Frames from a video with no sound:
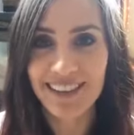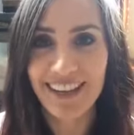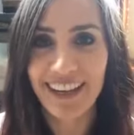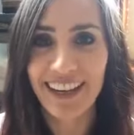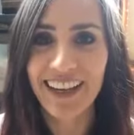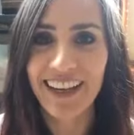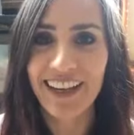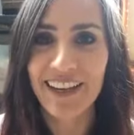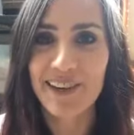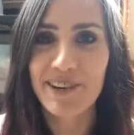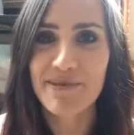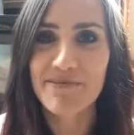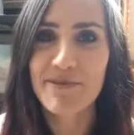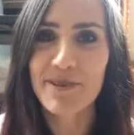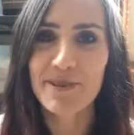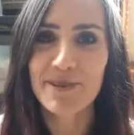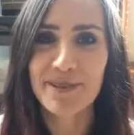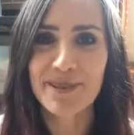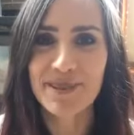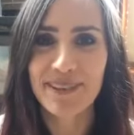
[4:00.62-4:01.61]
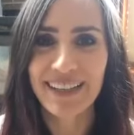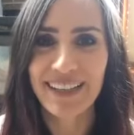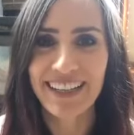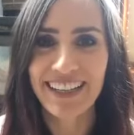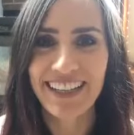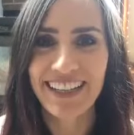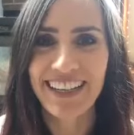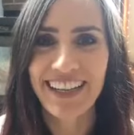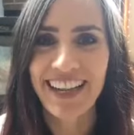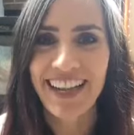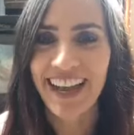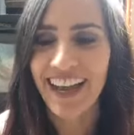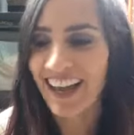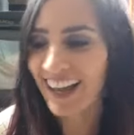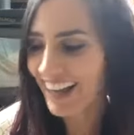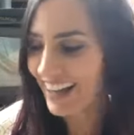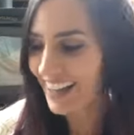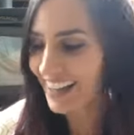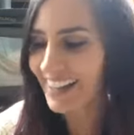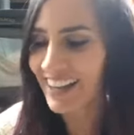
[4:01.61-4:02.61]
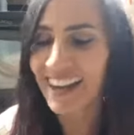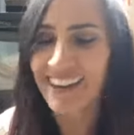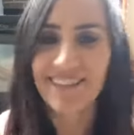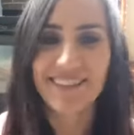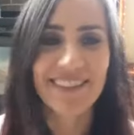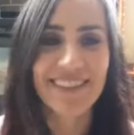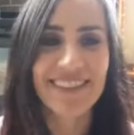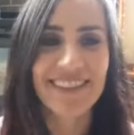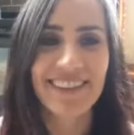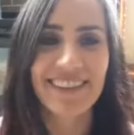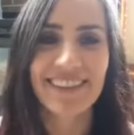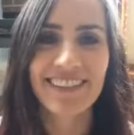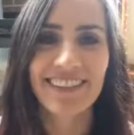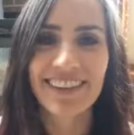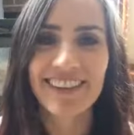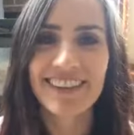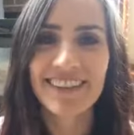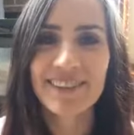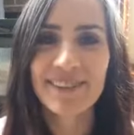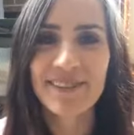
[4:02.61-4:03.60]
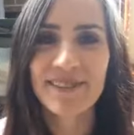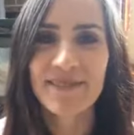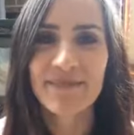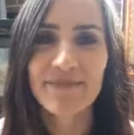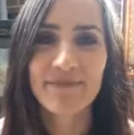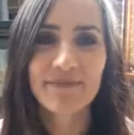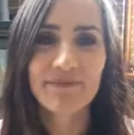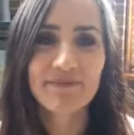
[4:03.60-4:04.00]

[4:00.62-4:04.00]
Deck. I hope you enjoyed it, and I will see you guys soon.